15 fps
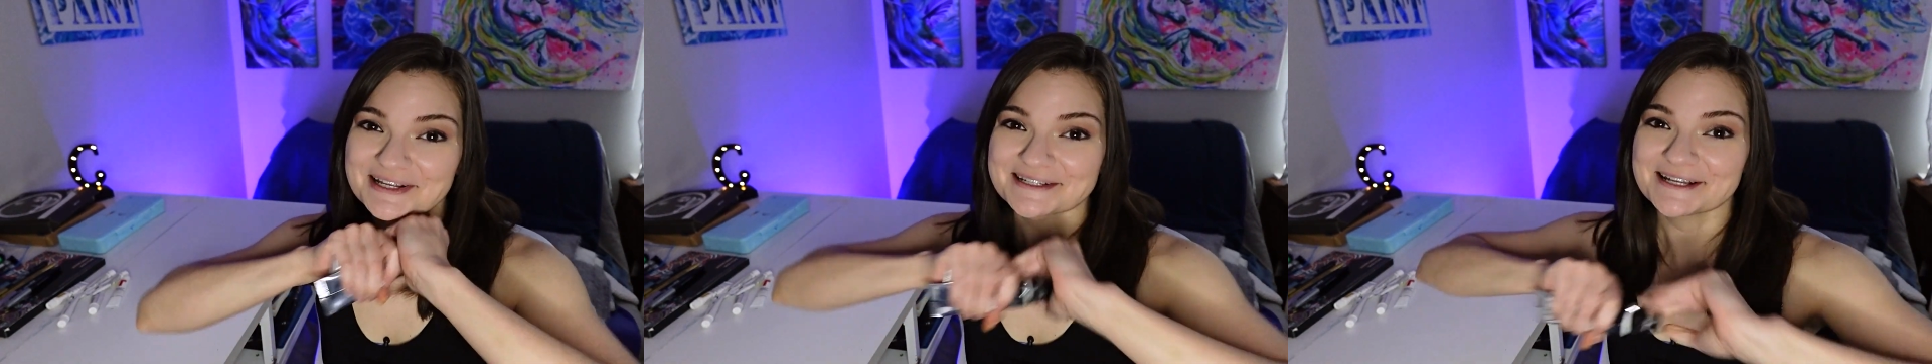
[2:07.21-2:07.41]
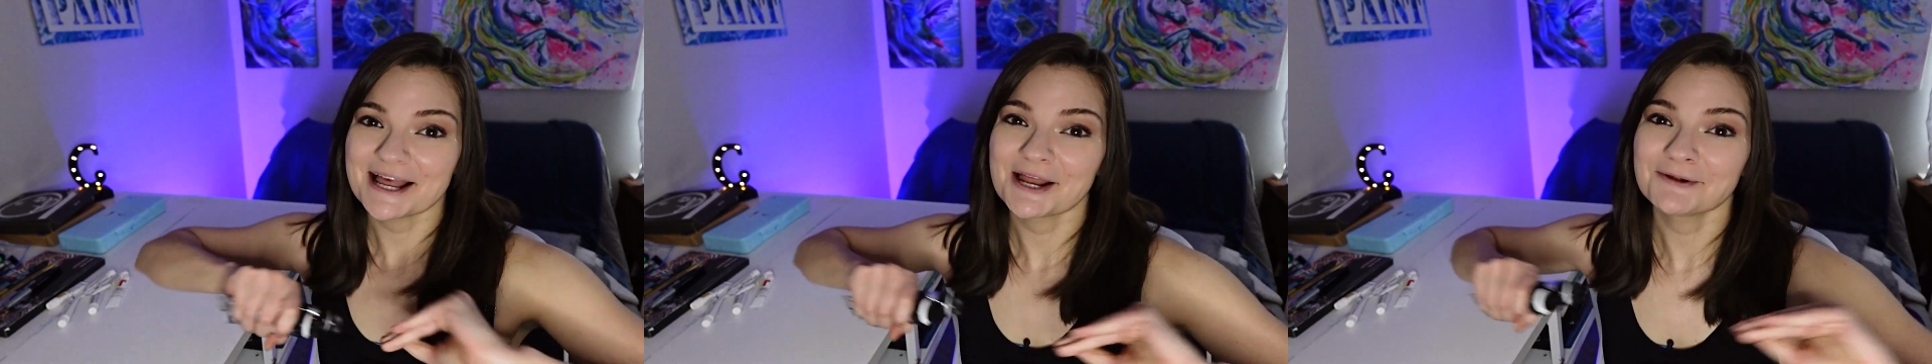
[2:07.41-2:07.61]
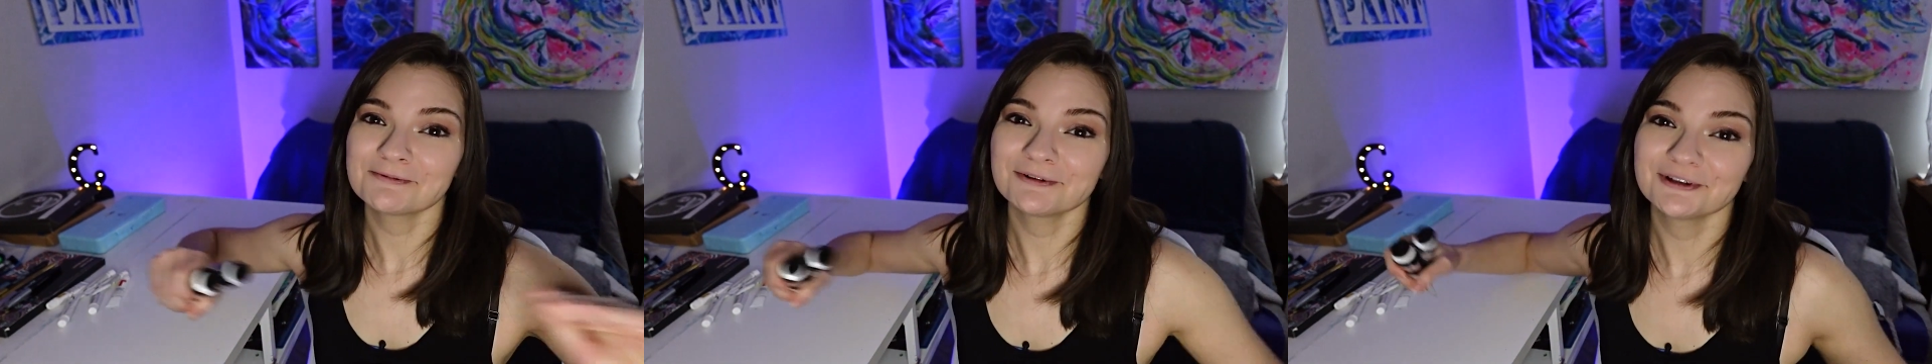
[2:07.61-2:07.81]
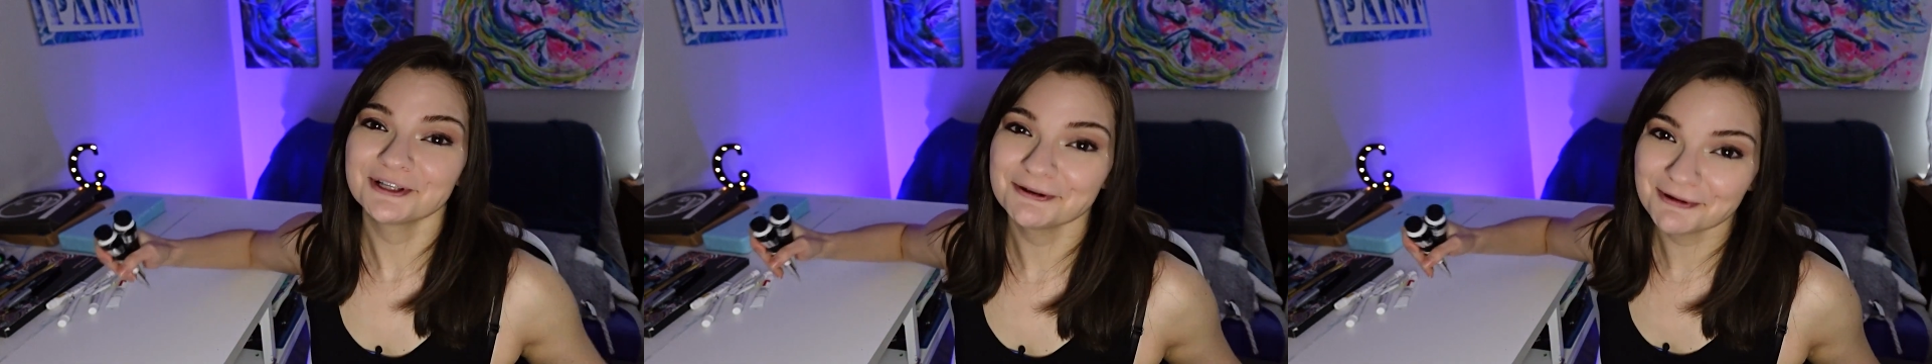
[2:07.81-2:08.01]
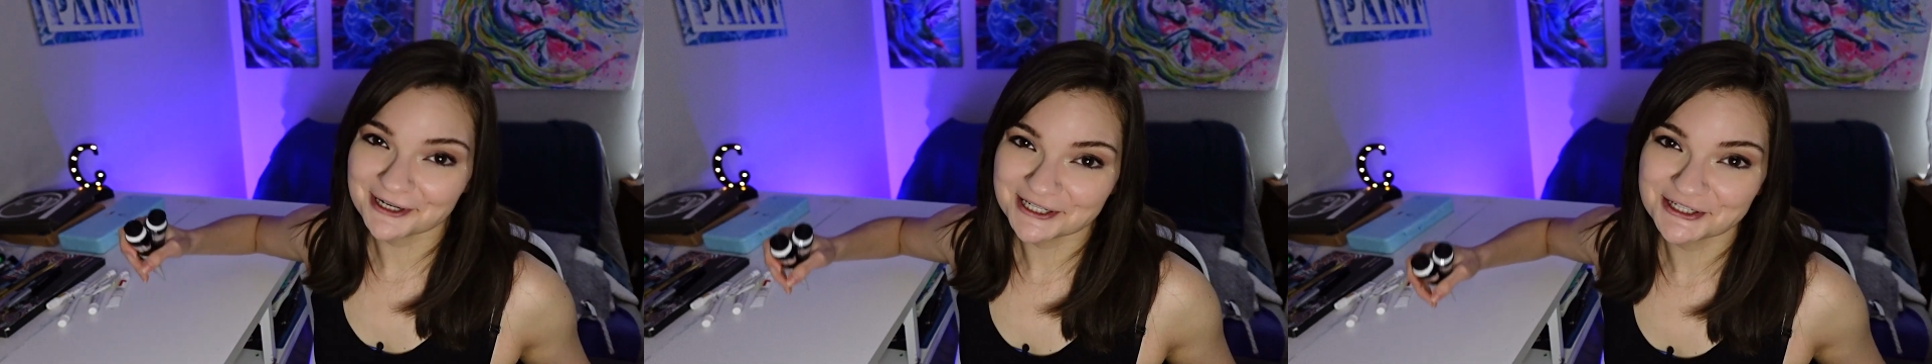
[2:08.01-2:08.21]
I really
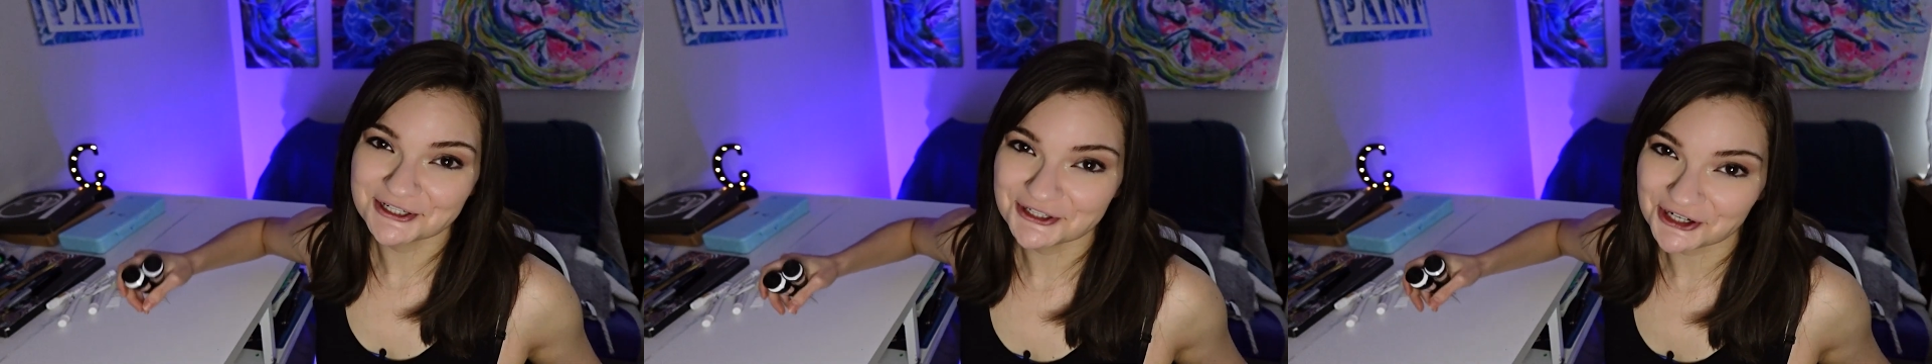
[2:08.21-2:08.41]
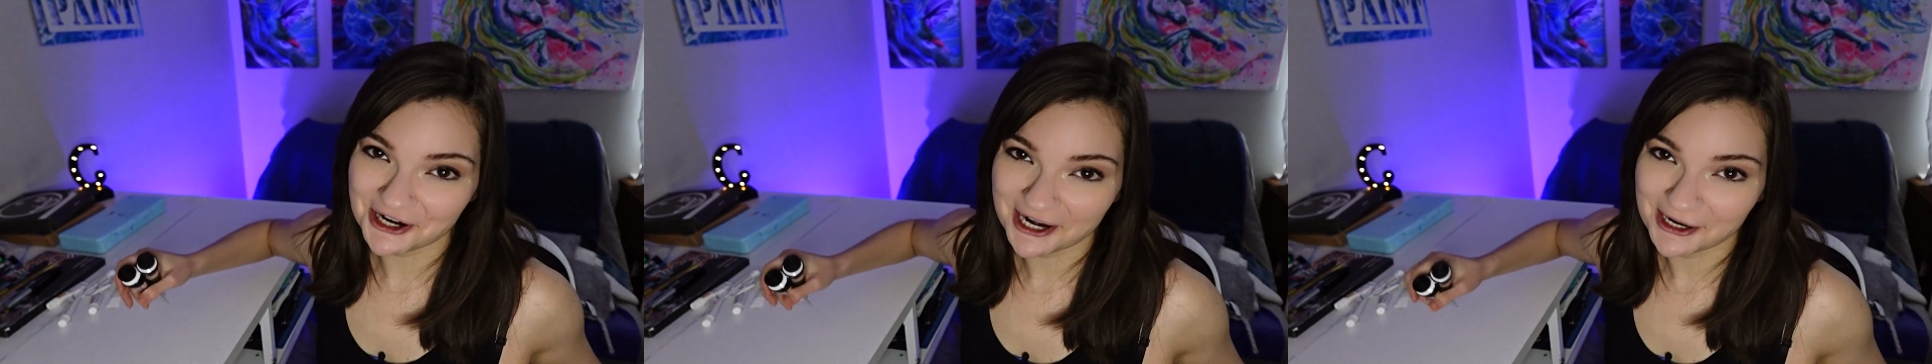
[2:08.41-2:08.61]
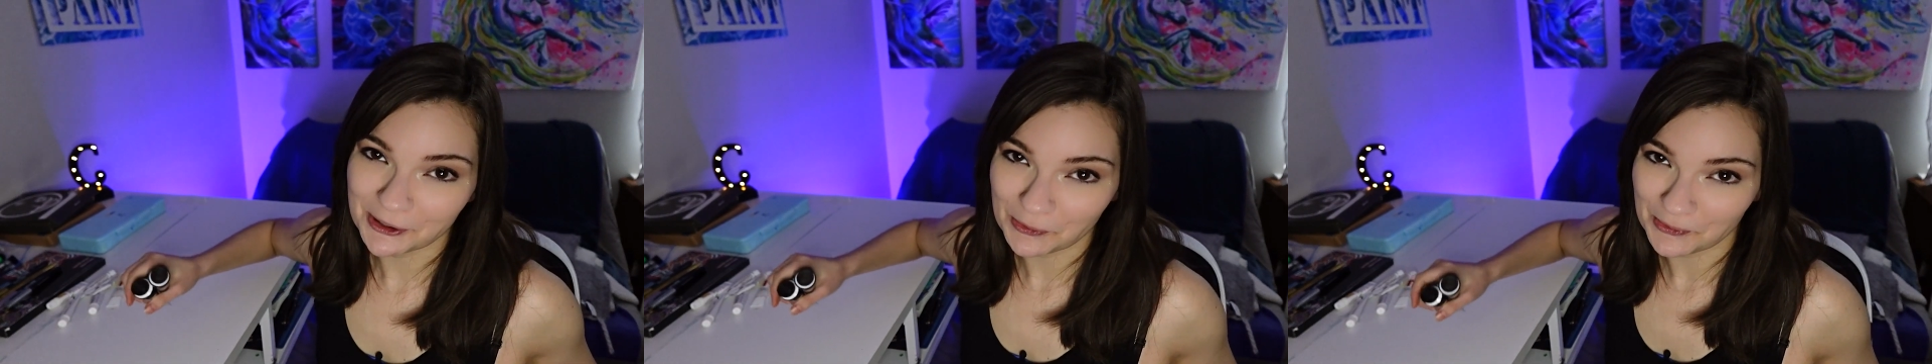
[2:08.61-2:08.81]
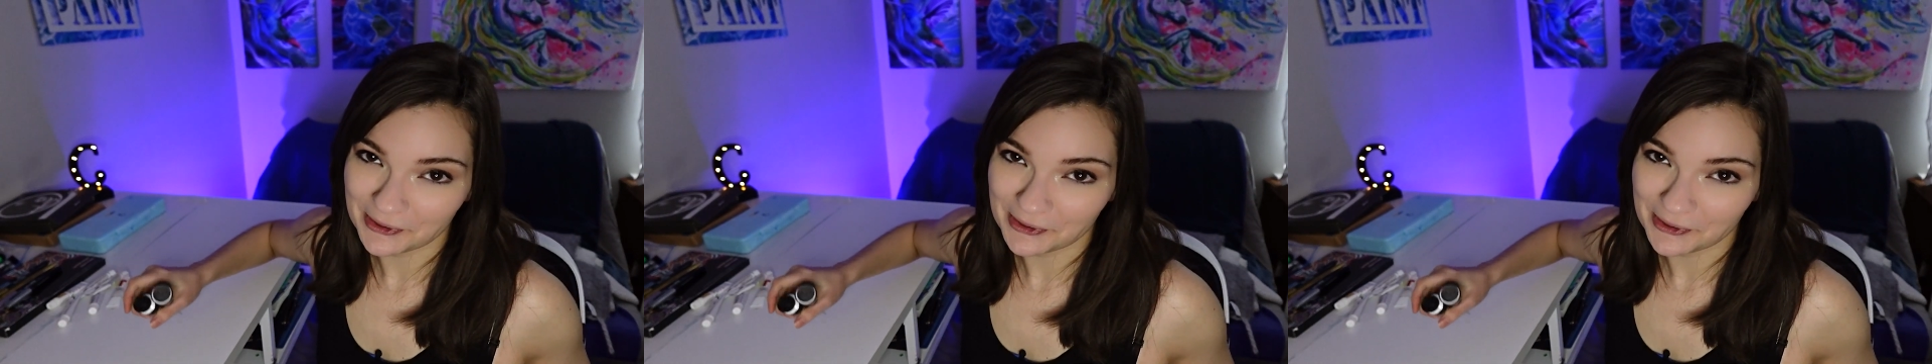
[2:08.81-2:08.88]
wanted to try oil